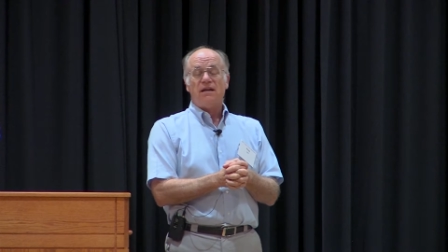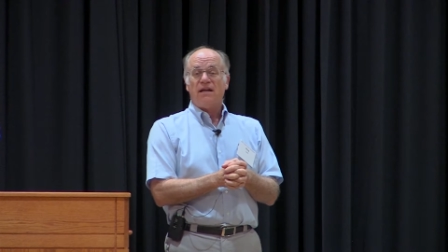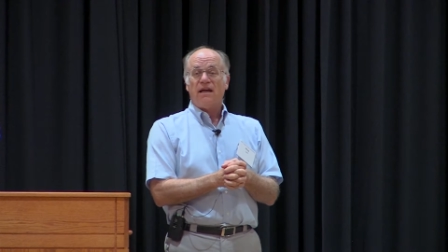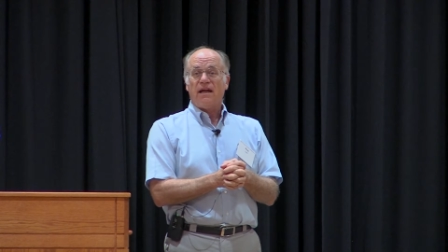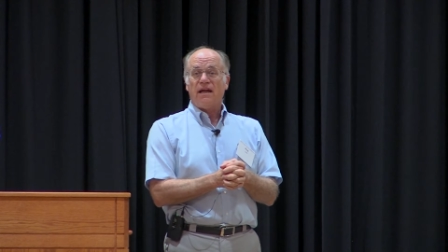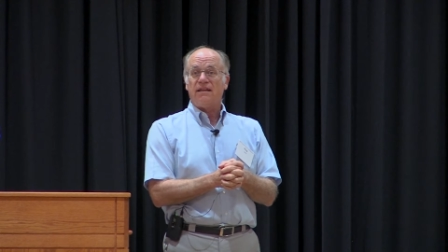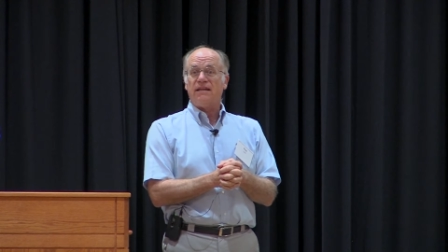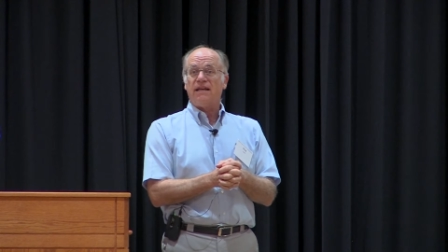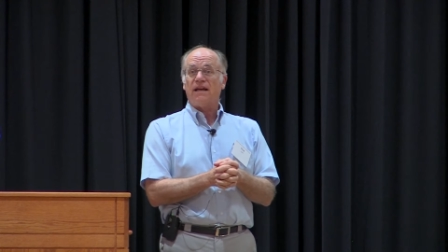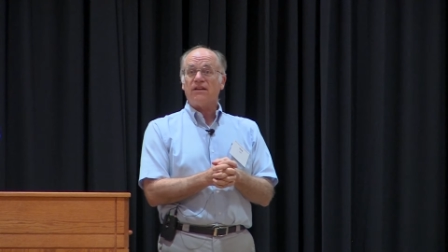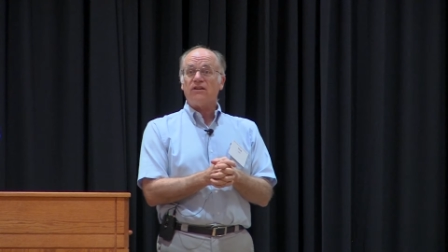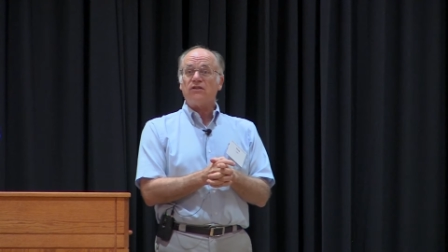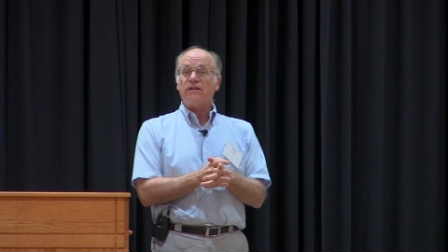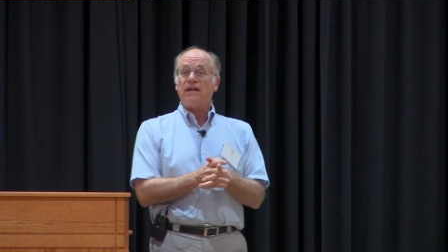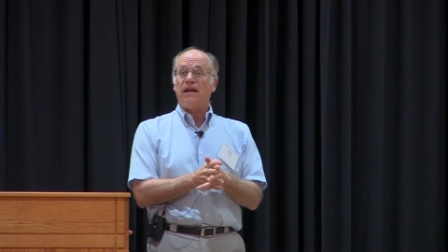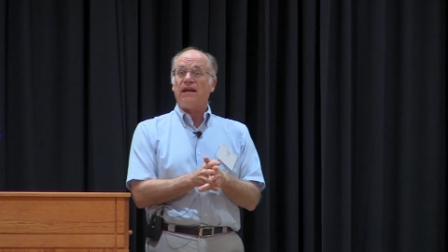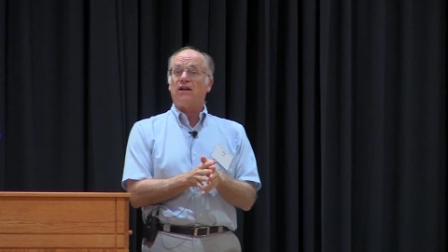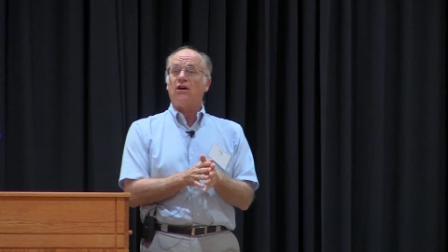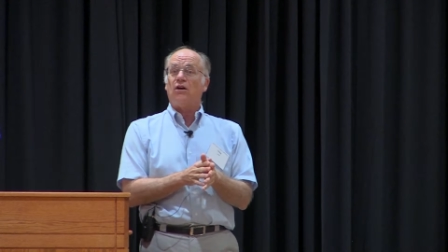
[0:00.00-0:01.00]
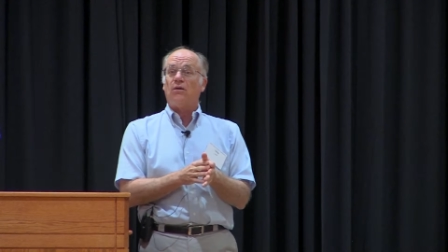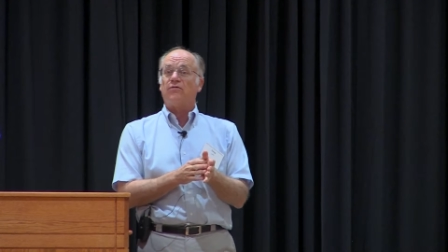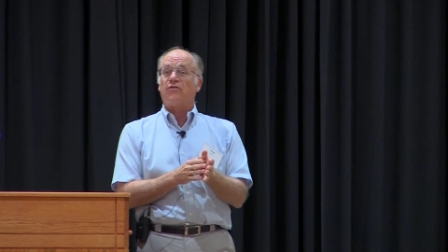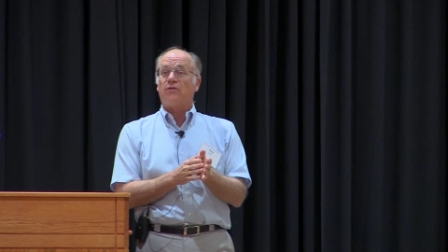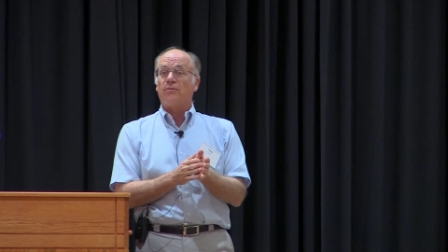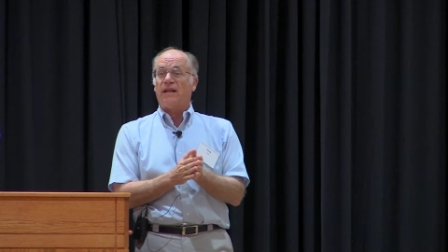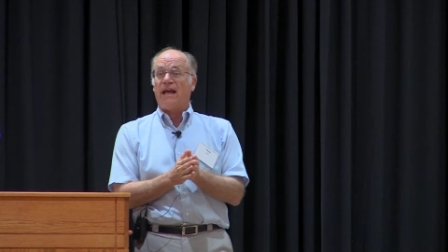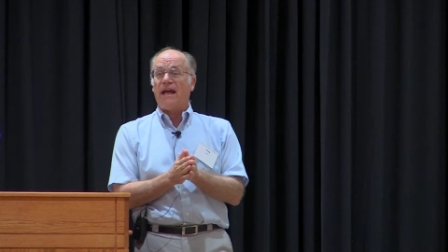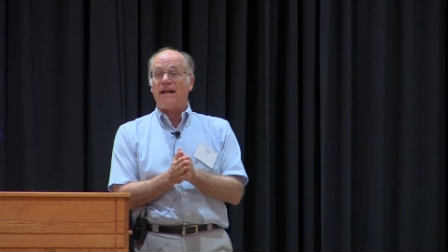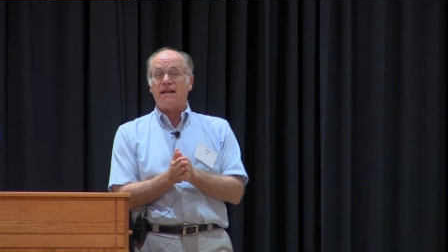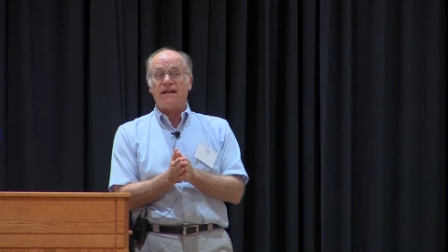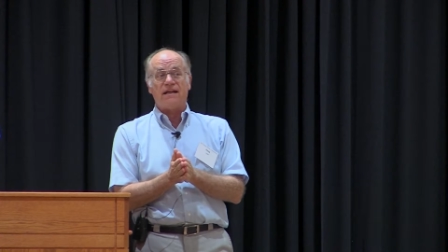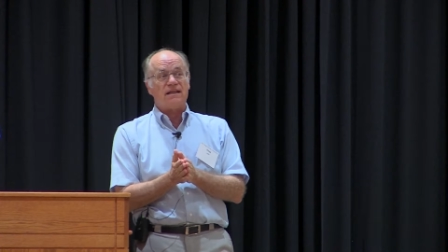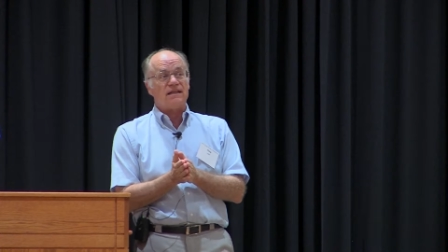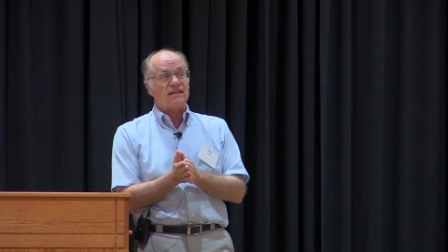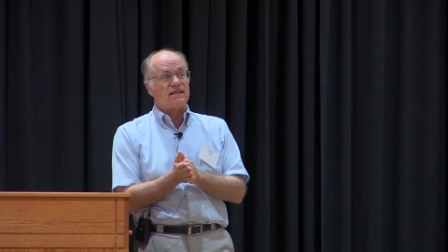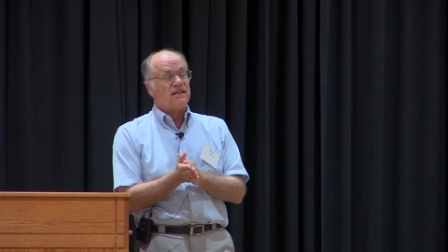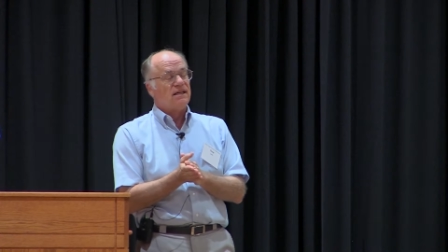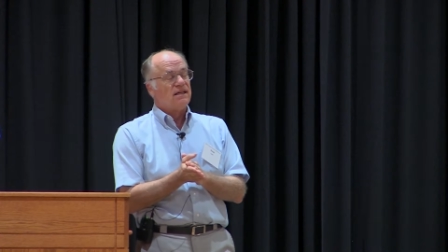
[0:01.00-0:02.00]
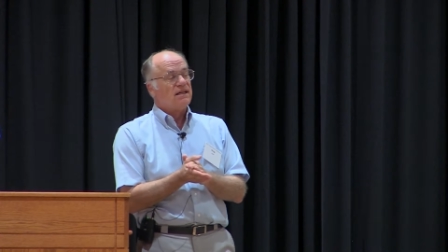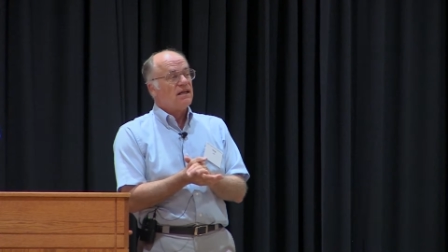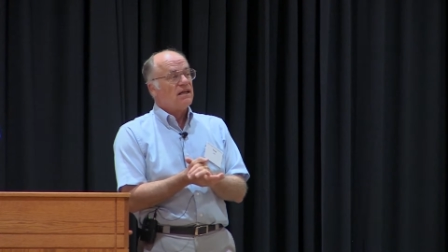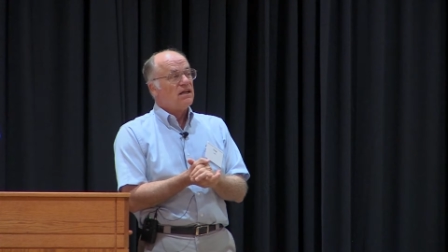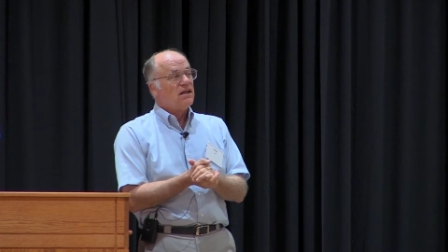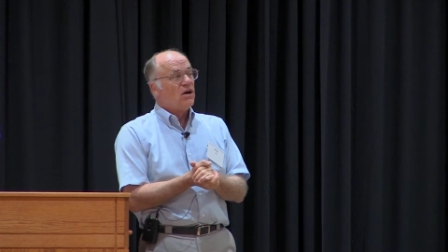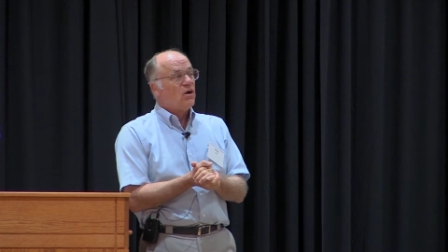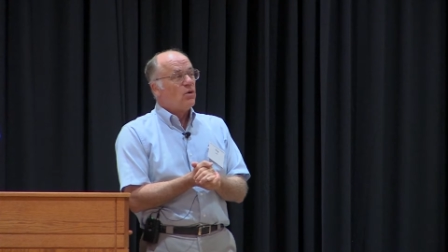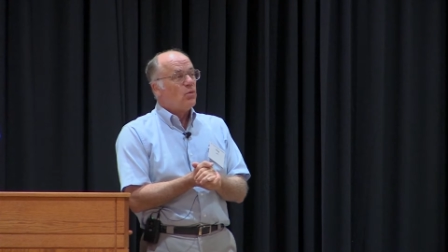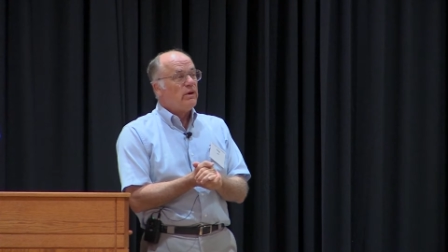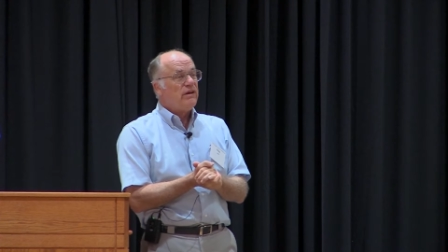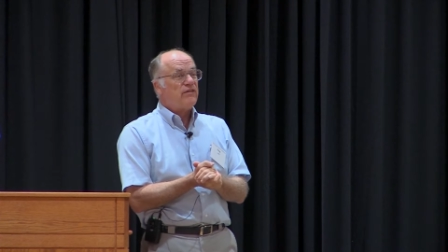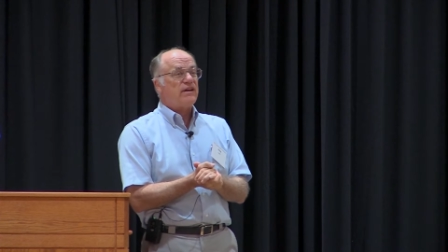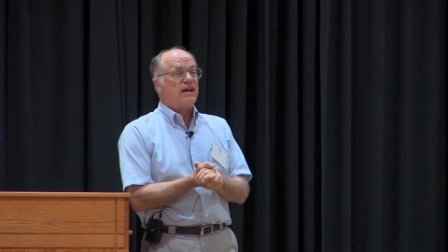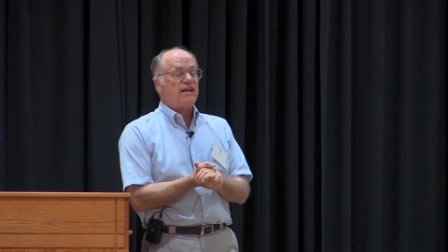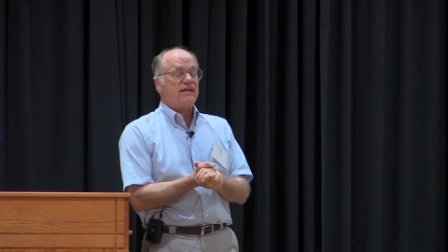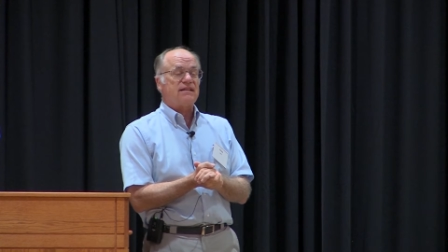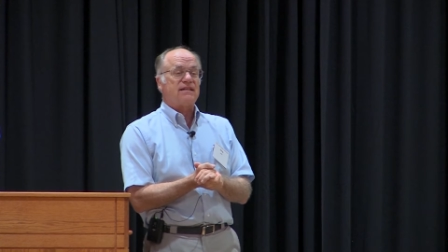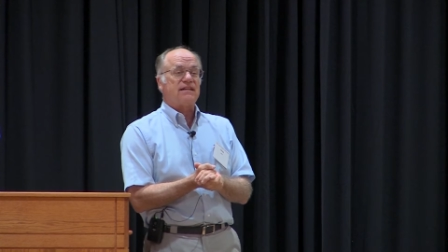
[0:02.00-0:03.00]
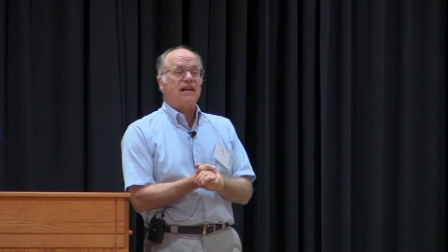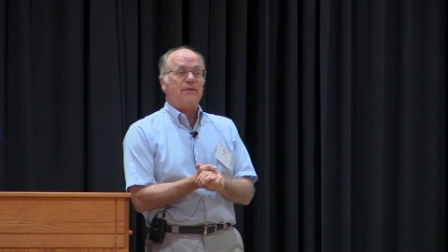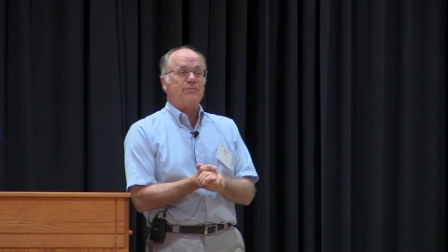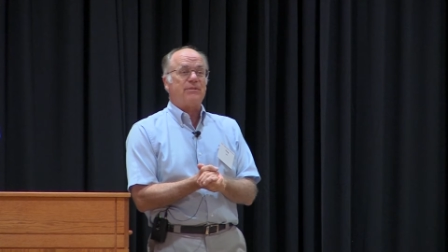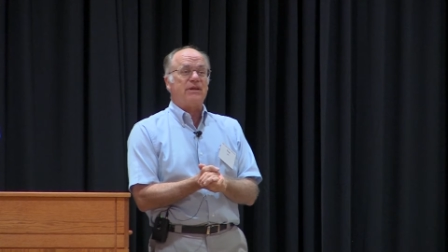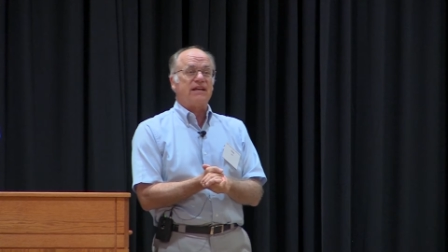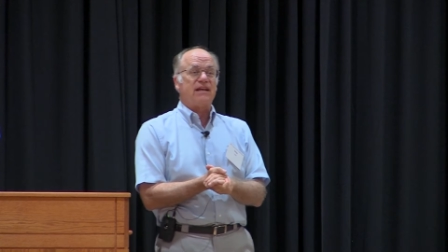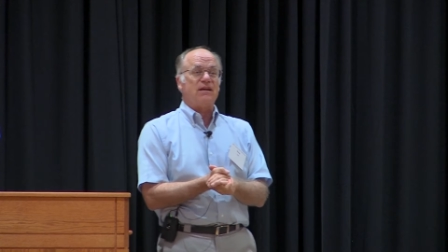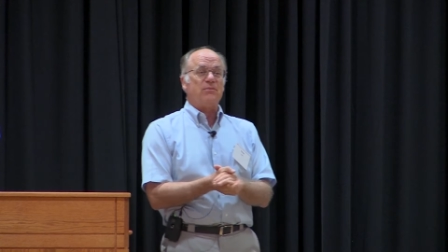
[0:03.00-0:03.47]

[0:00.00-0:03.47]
And the other take home from that is, we've got to stop thinking